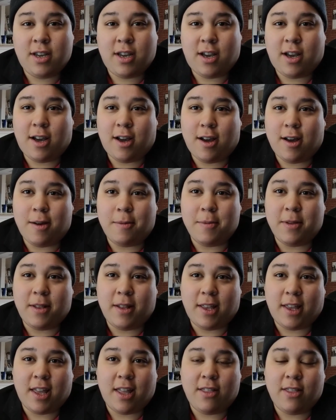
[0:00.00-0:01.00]
And
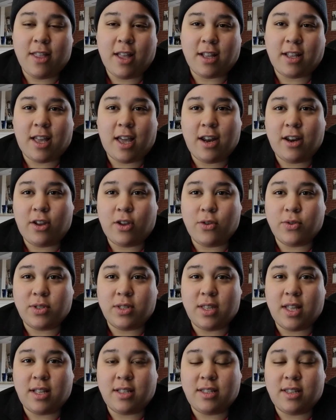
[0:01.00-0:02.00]
again, that kind of goes
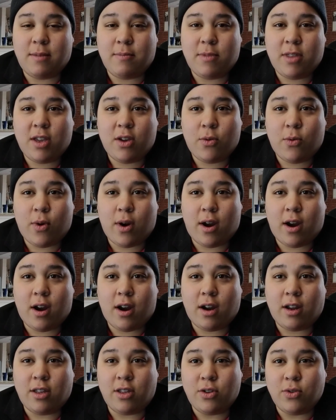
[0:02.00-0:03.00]
in that same thing
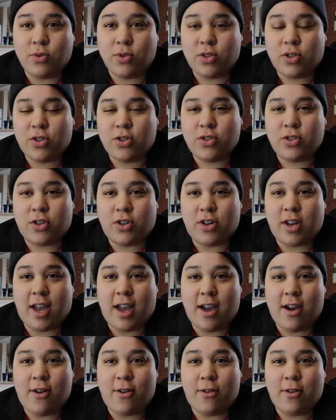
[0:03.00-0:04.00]
where users are
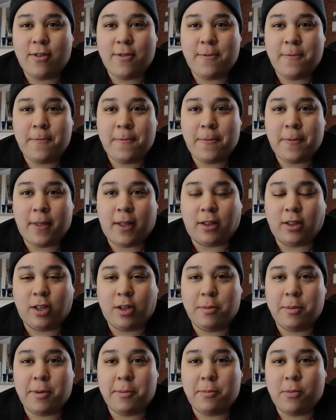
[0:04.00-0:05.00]
now a
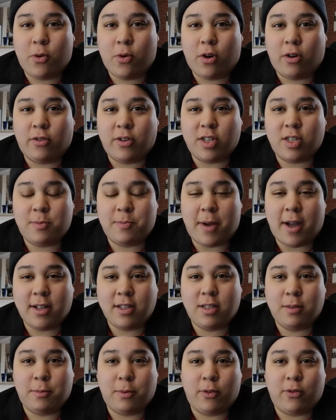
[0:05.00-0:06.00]
little bit more
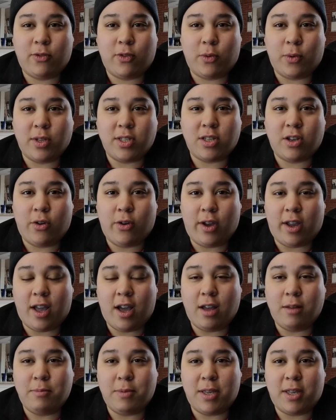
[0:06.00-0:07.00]
responsible for what's going
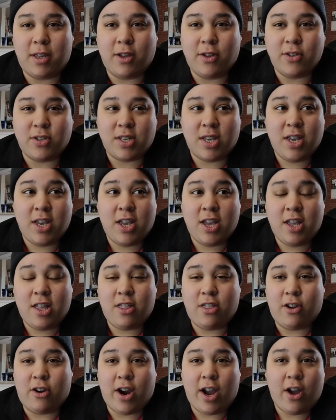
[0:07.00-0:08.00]
on because
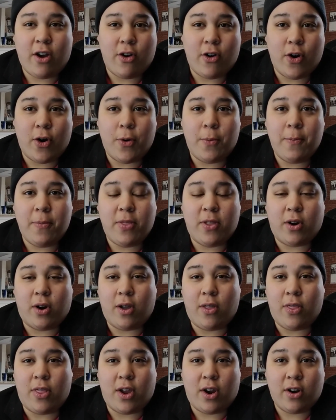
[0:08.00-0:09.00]
they're at home, they're
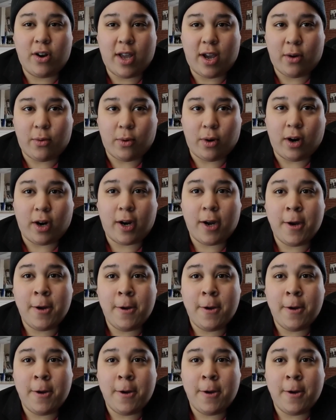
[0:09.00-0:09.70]
on their network.